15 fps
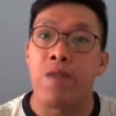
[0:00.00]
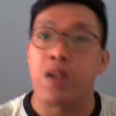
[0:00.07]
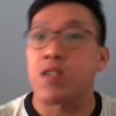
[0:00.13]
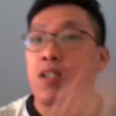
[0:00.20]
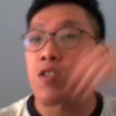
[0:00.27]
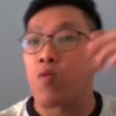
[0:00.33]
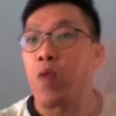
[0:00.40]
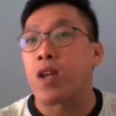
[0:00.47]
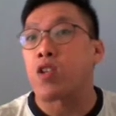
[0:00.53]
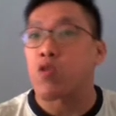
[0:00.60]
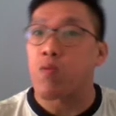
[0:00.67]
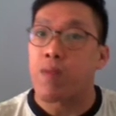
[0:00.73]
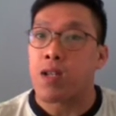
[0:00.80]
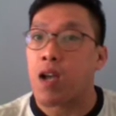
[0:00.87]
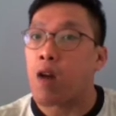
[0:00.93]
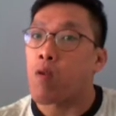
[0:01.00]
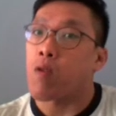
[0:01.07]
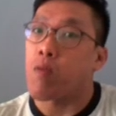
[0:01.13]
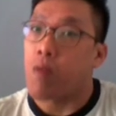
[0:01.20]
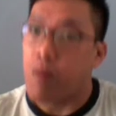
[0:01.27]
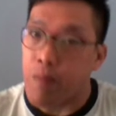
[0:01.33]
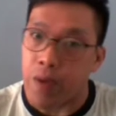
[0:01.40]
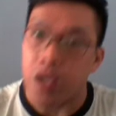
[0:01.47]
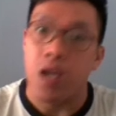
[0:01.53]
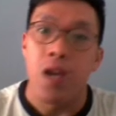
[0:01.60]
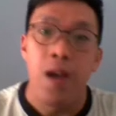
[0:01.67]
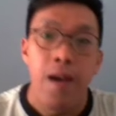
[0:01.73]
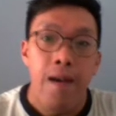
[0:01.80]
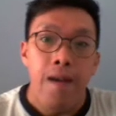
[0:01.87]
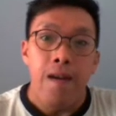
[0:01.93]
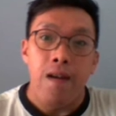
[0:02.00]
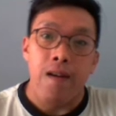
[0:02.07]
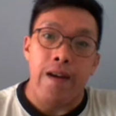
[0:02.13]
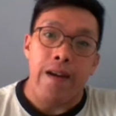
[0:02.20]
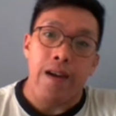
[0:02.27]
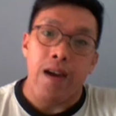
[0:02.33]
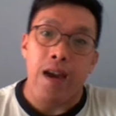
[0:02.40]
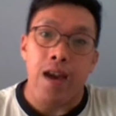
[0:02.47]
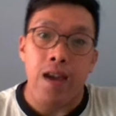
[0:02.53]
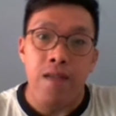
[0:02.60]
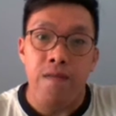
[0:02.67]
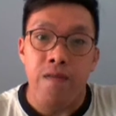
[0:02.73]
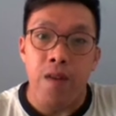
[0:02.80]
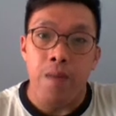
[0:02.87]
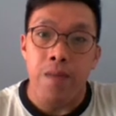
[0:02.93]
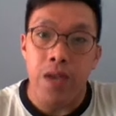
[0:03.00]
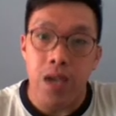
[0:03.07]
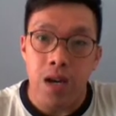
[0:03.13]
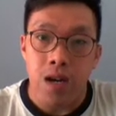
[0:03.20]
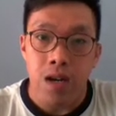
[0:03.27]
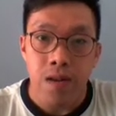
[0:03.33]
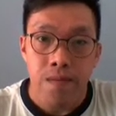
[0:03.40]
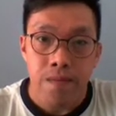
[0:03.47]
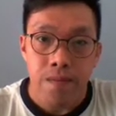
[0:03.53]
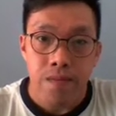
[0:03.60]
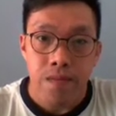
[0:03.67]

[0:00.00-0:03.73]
because that's where the super tower will be. All right, and from here,